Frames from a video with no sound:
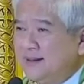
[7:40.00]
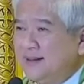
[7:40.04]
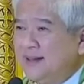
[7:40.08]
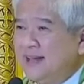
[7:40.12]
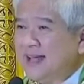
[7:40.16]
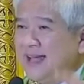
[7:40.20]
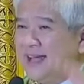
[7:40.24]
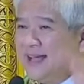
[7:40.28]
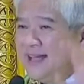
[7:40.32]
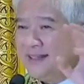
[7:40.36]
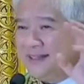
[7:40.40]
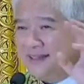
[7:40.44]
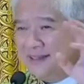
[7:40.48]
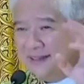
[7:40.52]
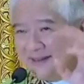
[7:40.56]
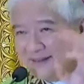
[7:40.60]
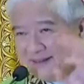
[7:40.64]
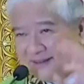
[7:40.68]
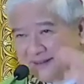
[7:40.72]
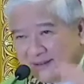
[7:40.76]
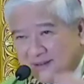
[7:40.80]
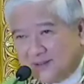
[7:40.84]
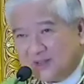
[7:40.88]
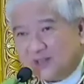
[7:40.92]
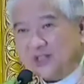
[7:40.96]
then
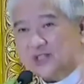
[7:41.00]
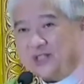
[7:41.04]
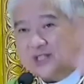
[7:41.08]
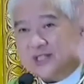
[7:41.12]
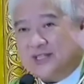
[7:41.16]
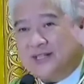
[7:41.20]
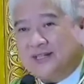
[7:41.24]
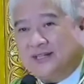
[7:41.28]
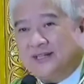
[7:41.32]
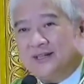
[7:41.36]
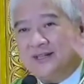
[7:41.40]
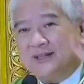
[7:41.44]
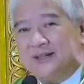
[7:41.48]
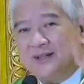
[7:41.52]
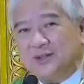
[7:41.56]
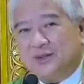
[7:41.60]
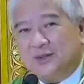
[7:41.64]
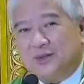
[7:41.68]
return